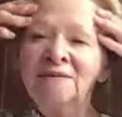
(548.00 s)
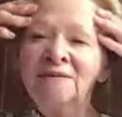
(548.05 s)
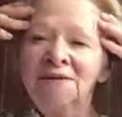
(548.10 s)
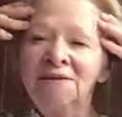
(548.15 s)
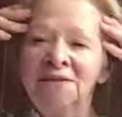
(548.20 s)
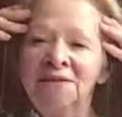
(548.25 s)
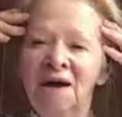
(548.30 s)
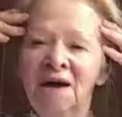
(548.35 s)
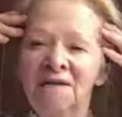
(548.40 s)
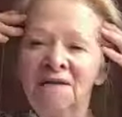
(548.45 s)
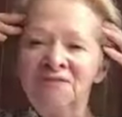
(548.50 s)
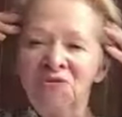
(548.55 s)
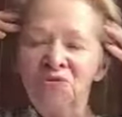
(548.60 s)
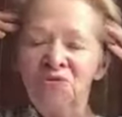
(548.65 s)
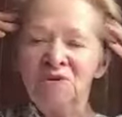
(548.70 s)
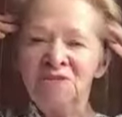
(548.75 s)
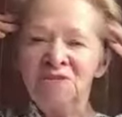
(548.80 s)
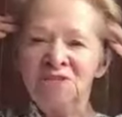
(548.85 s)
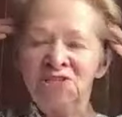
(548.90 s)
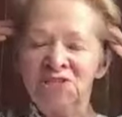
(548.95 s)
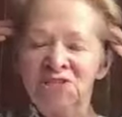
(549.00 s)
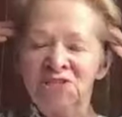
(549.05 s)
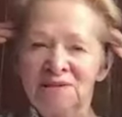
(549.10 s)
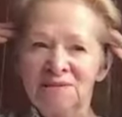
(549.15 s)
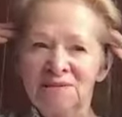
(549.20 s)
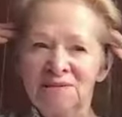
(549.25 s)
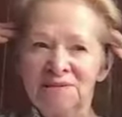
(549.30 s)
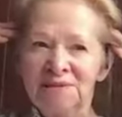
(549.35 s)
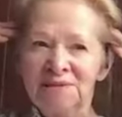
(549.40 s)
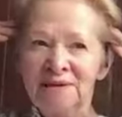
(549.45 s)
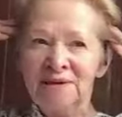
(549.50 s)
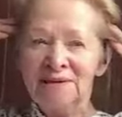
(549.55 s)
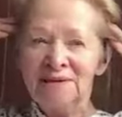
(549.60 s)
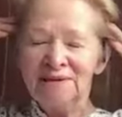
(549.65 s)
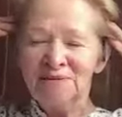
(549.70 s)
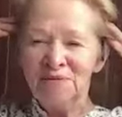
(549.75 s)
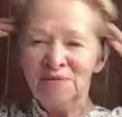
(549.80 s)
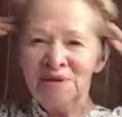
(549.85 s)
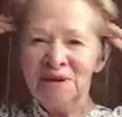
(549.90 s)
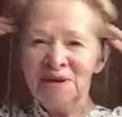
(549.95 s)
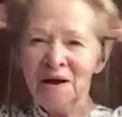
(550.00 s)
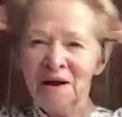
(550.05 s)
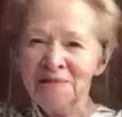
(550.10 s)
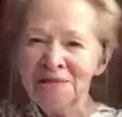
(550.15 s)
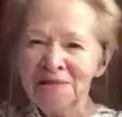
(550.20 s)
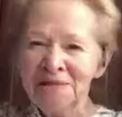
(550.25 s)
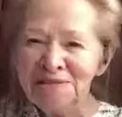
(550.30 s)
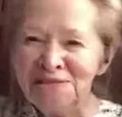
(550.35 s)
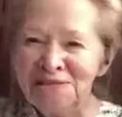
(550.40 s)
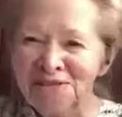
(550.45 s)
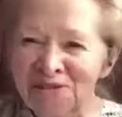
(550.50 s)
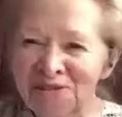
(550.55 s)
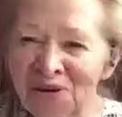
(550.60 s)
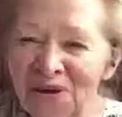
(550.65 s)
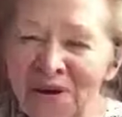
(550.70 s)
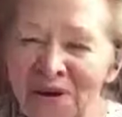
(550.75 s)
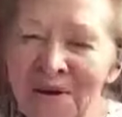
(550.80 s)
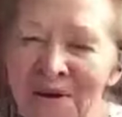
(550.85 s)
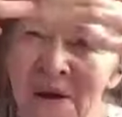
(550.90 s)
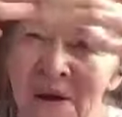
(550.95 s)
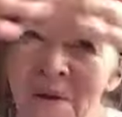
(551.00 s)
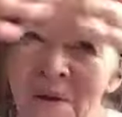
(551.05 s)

clean off the windshield. We call this the